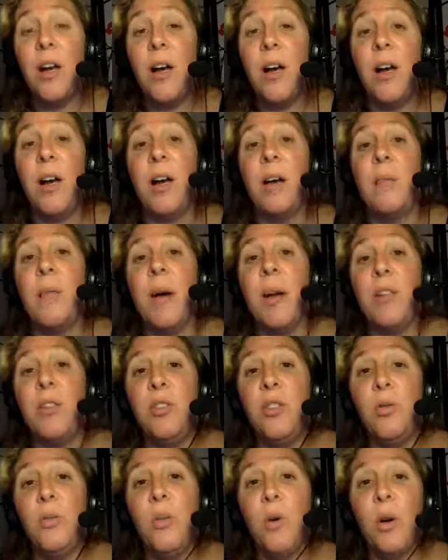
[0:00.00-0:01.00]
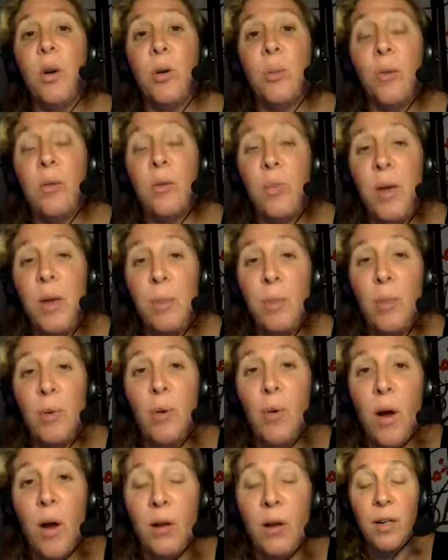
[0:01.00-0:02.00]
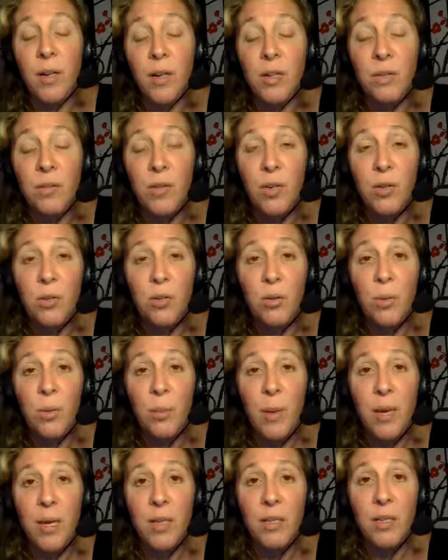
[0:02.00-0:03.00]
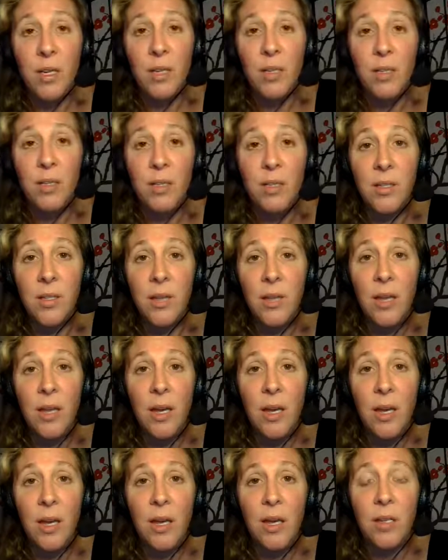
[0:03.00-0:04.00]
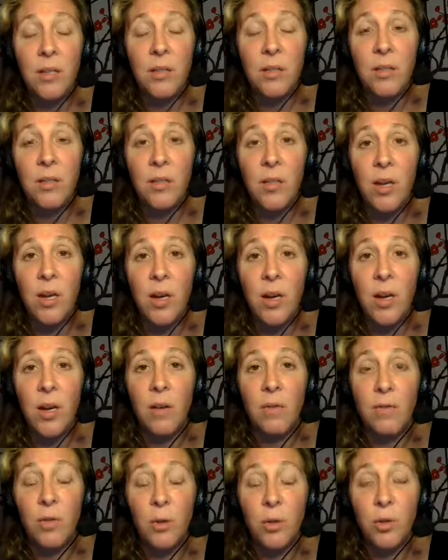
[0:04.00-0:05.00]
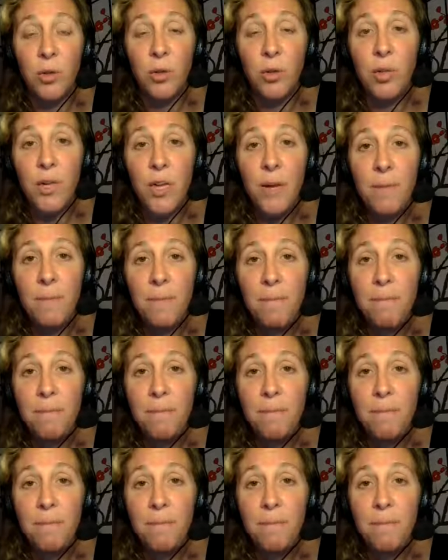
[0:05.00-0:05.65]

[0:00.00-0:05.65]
I do work with people individual basis and virtually.